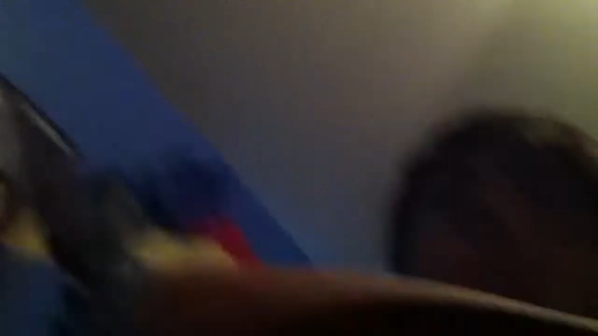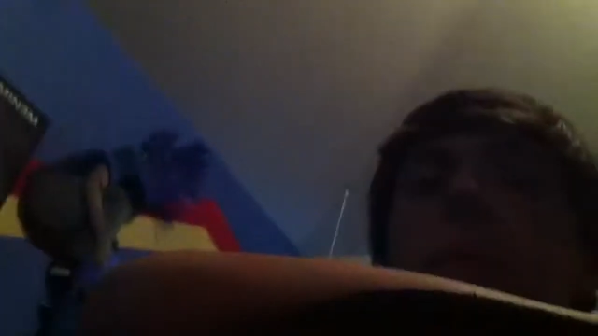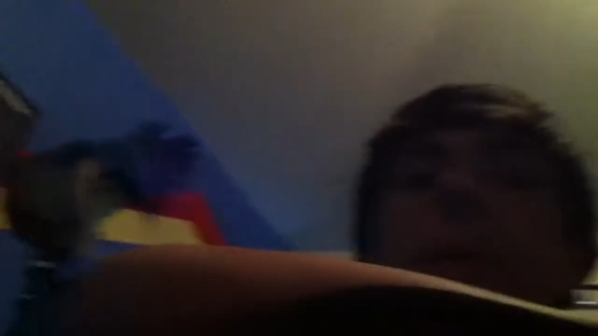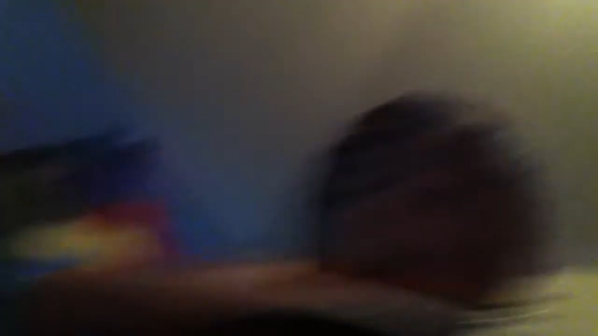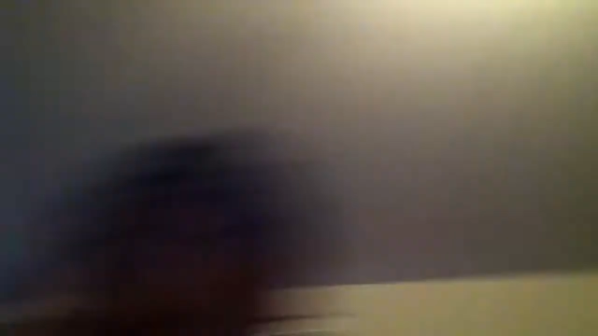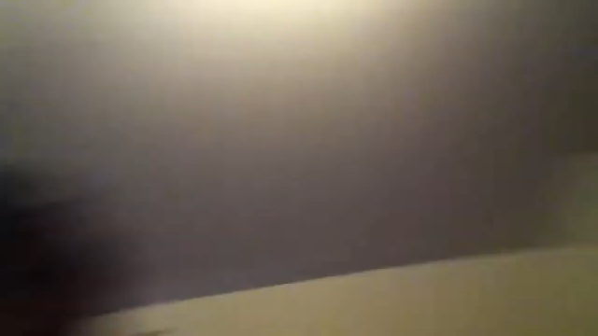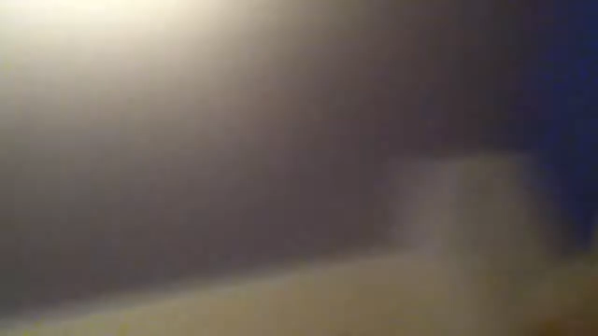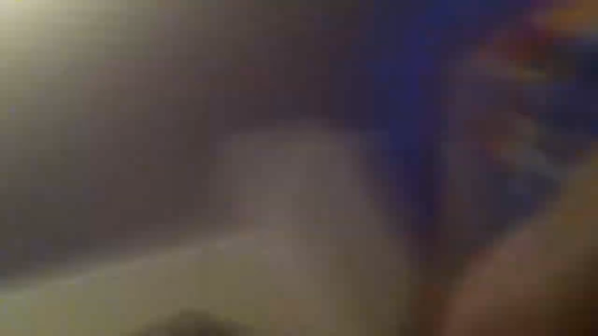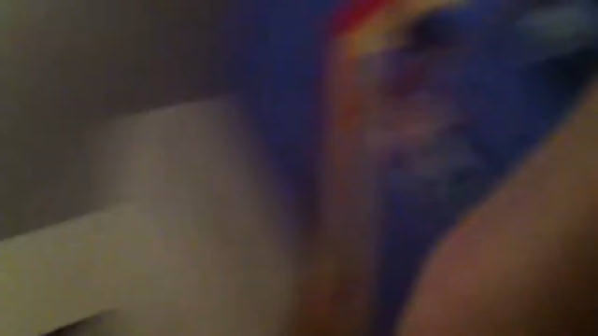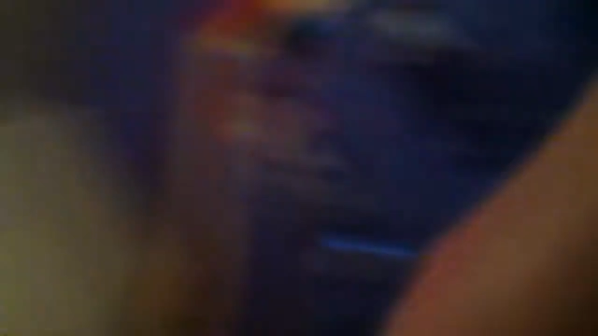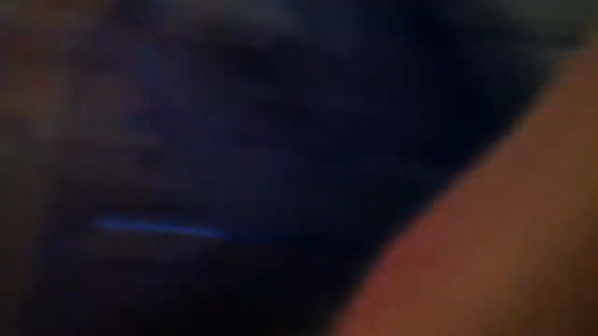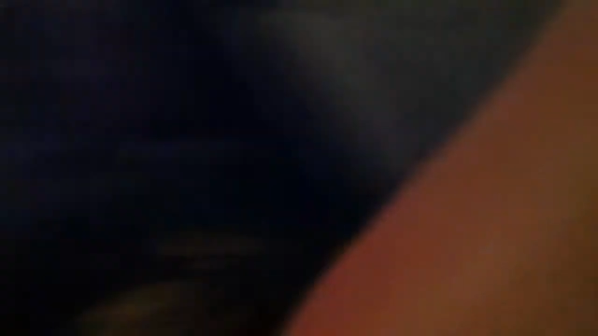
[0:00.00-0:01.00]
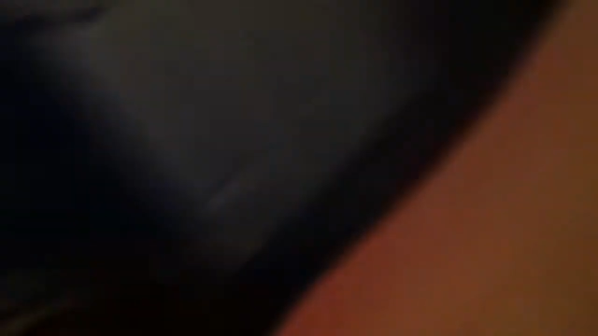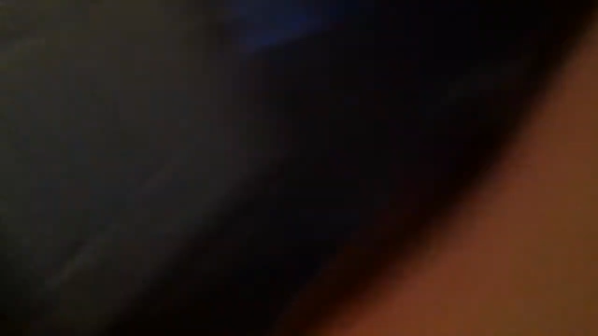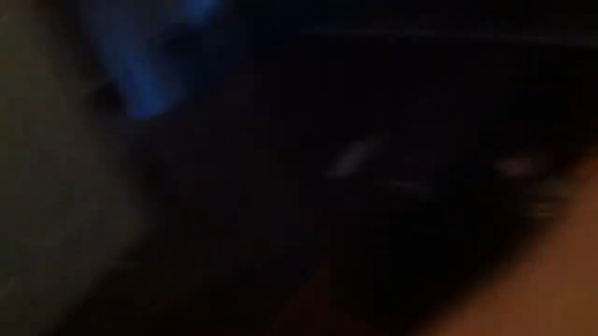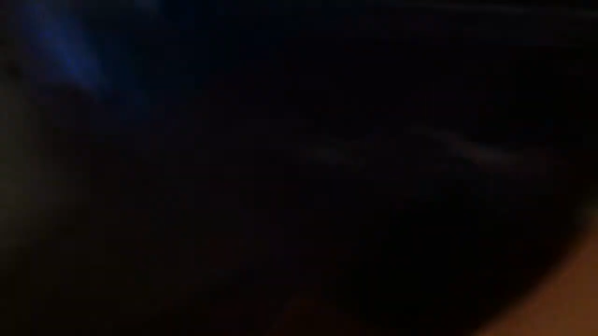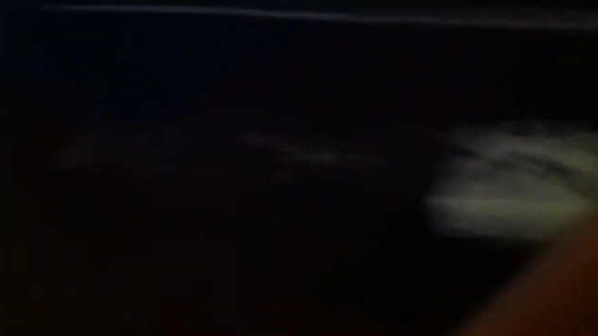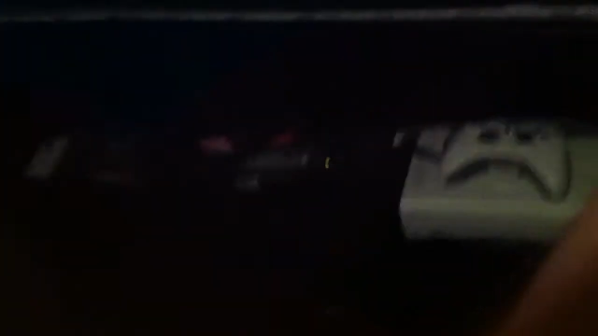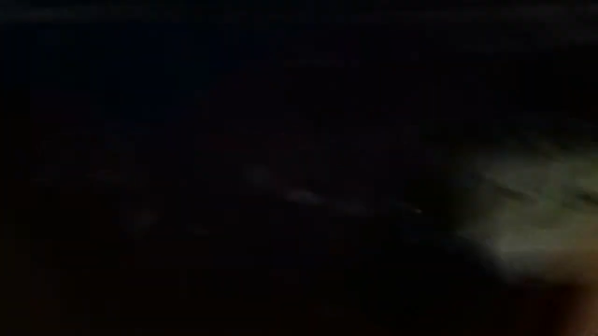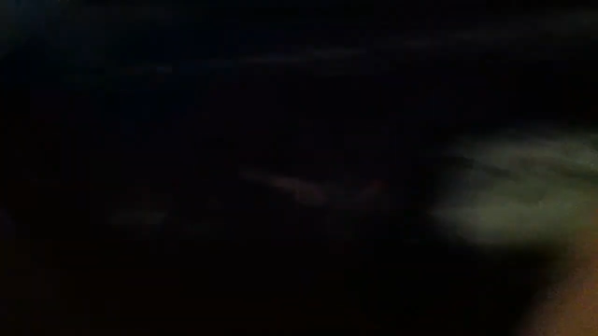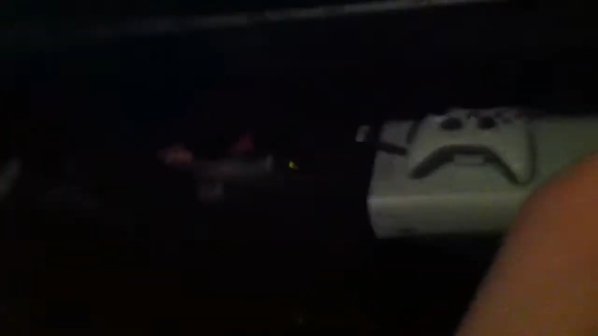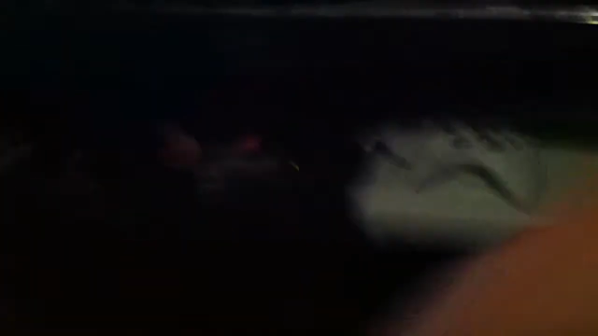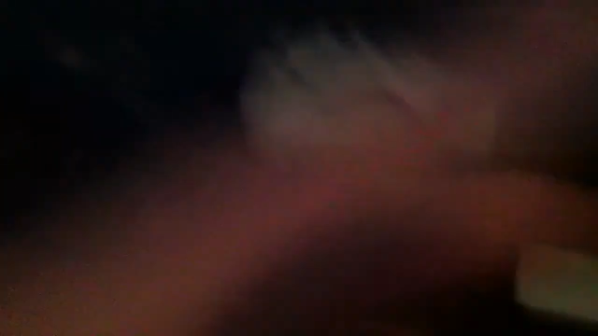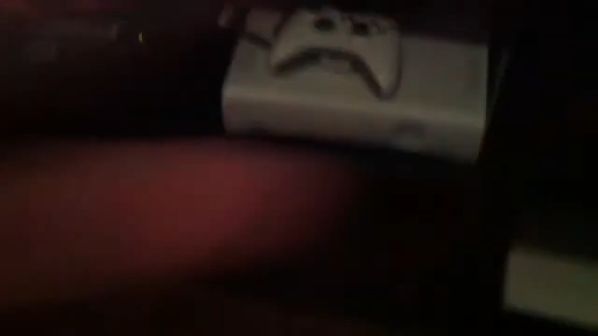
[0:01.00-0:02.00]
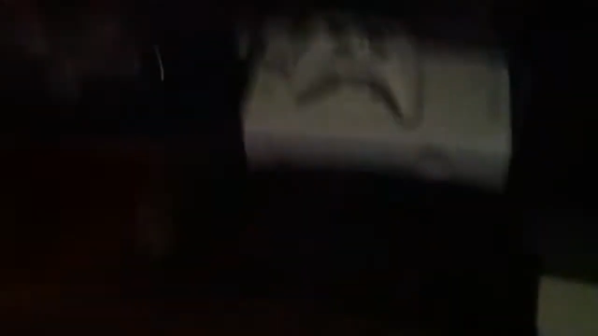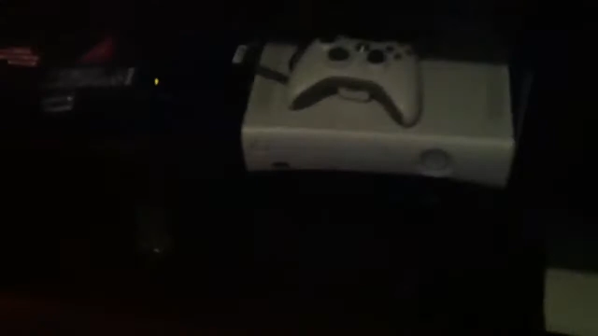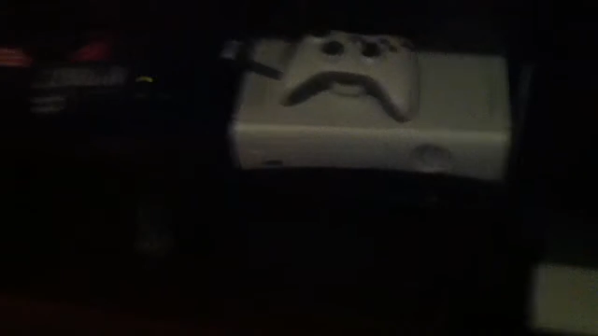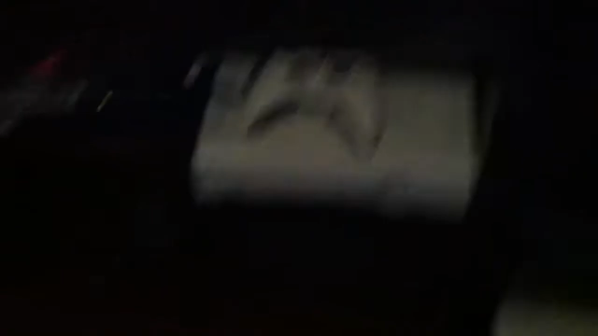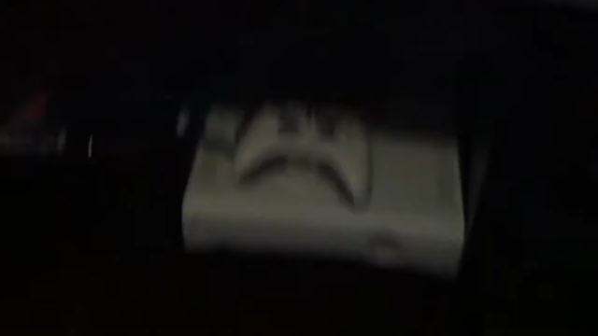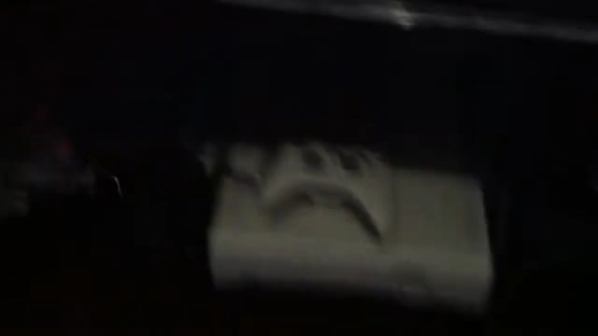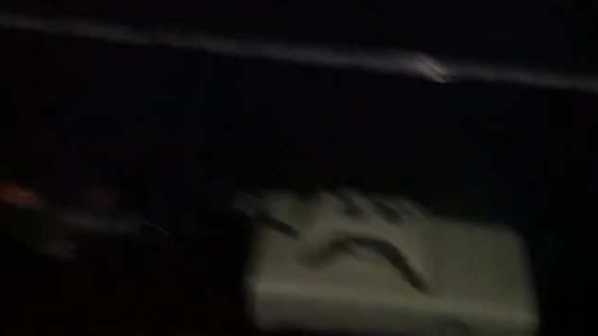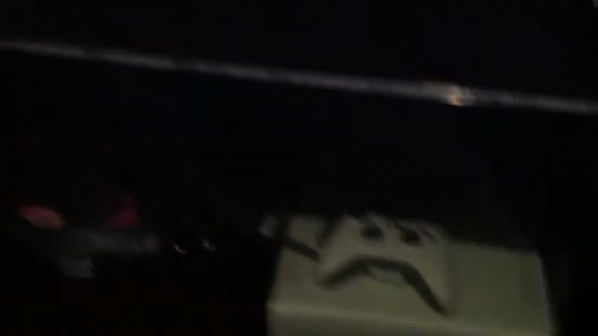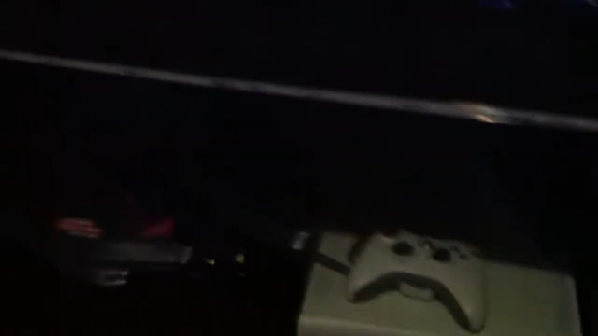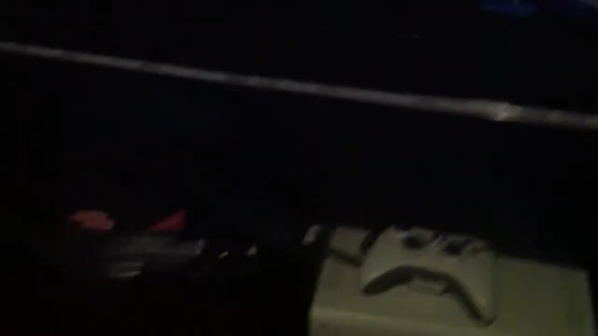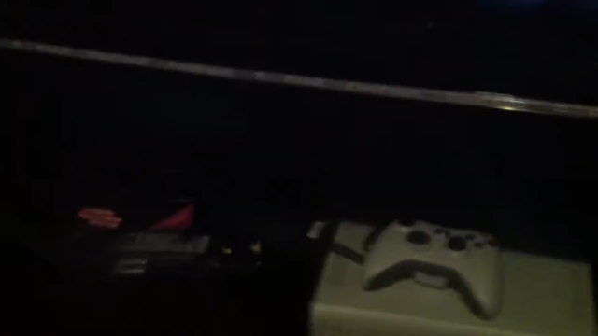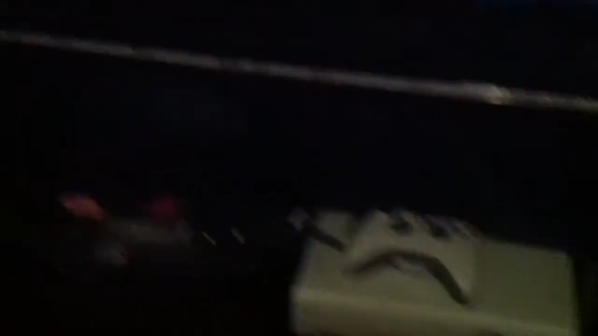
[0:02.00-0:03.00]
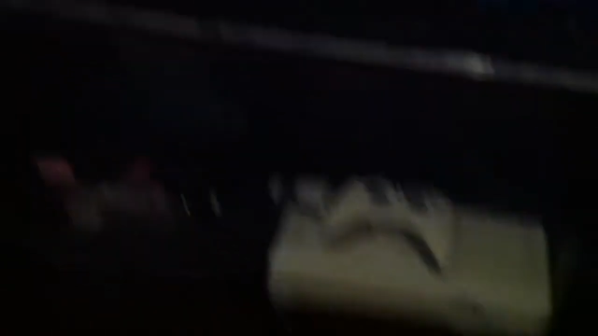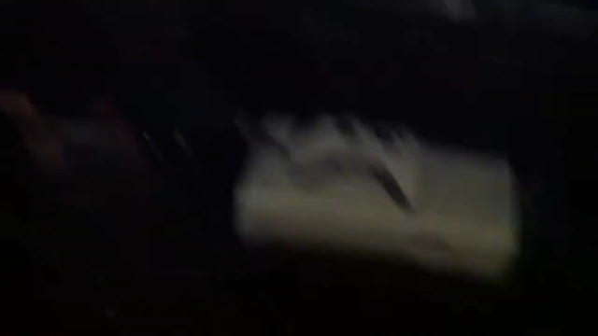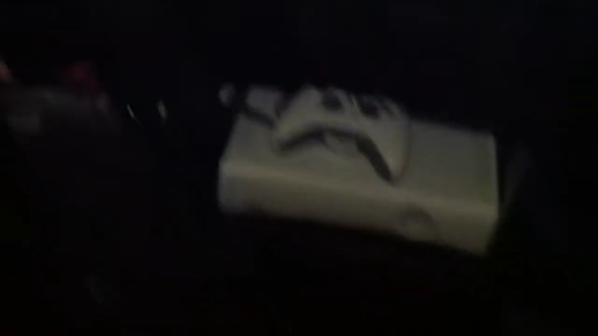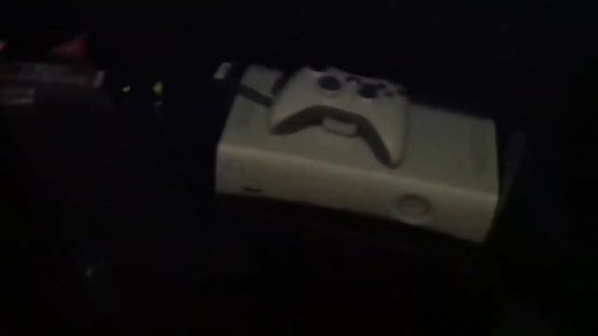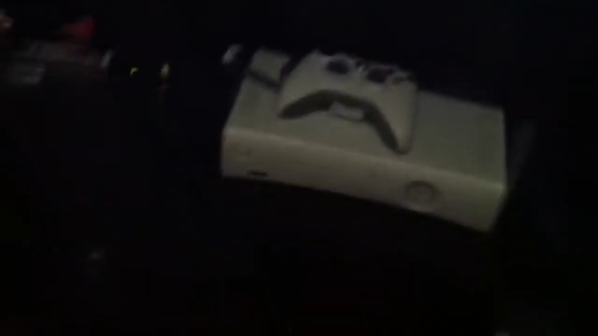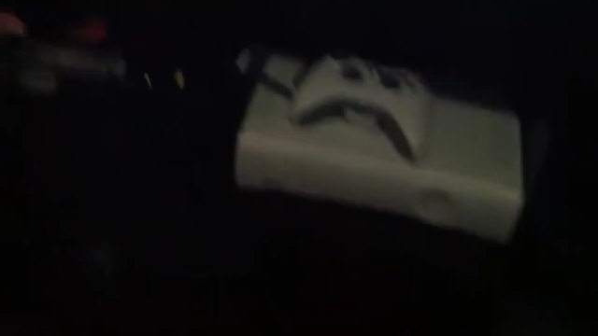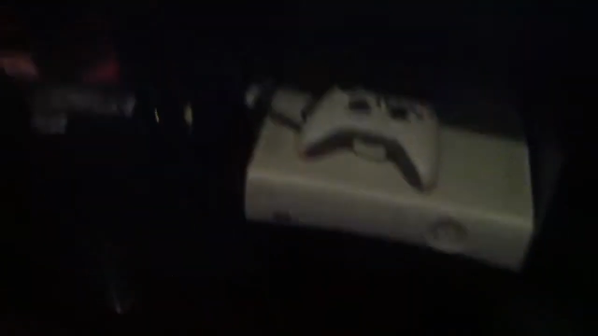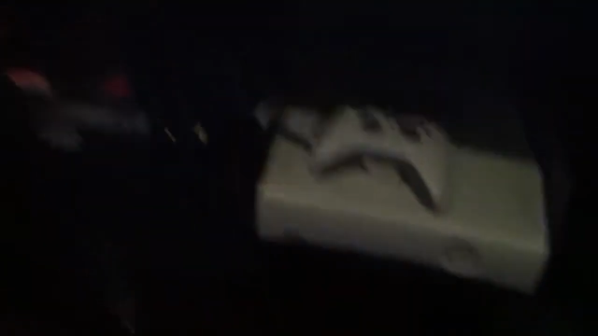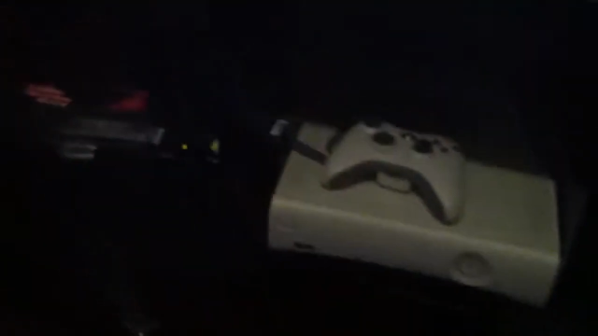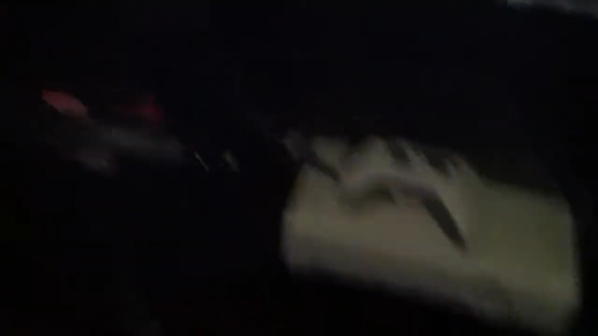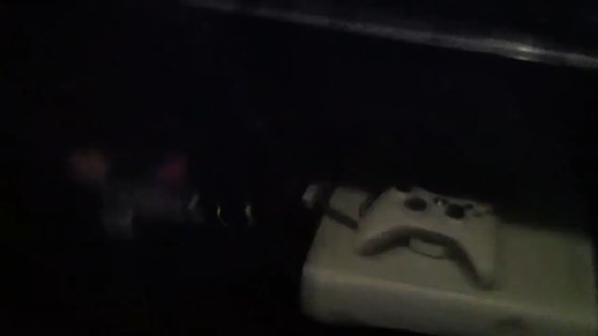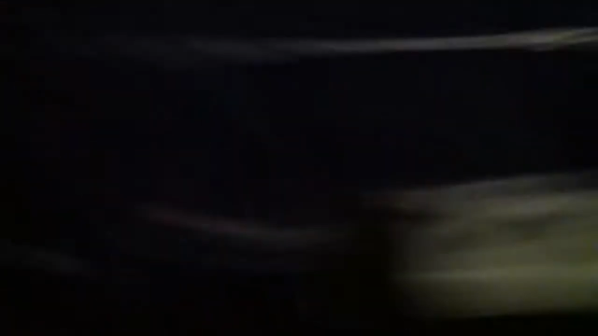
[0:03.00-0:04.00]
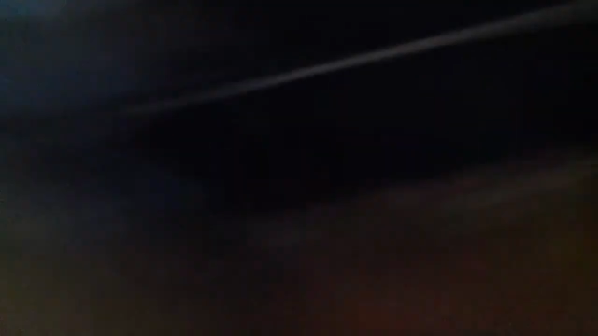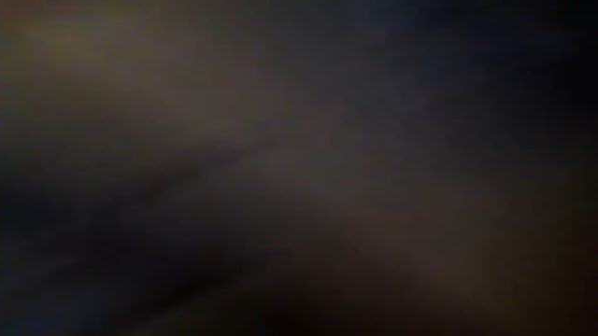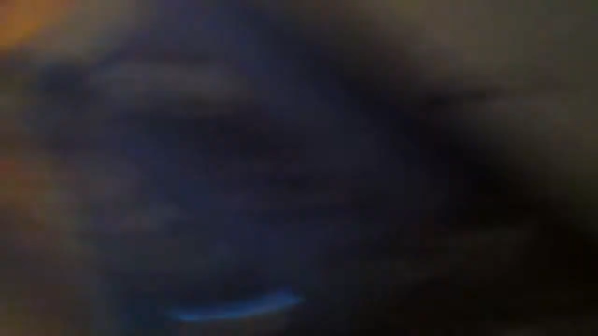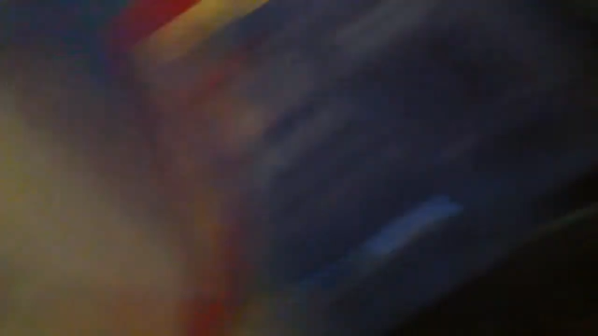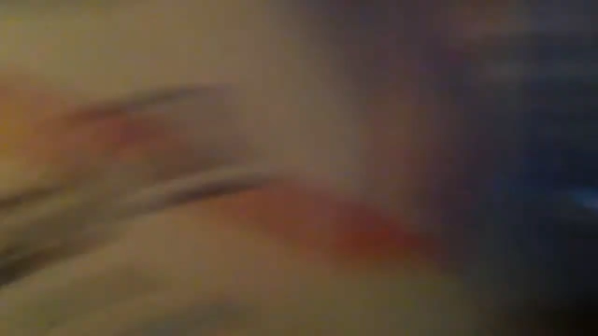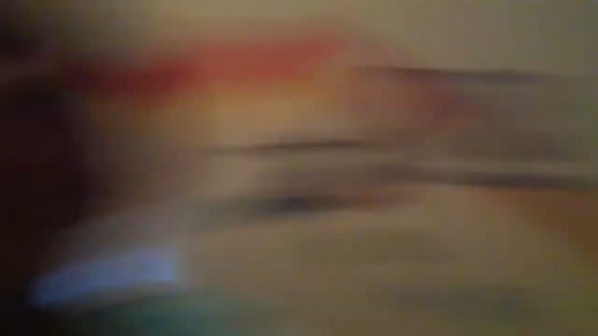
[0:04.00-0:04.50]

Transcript: [unreadable: no face in view]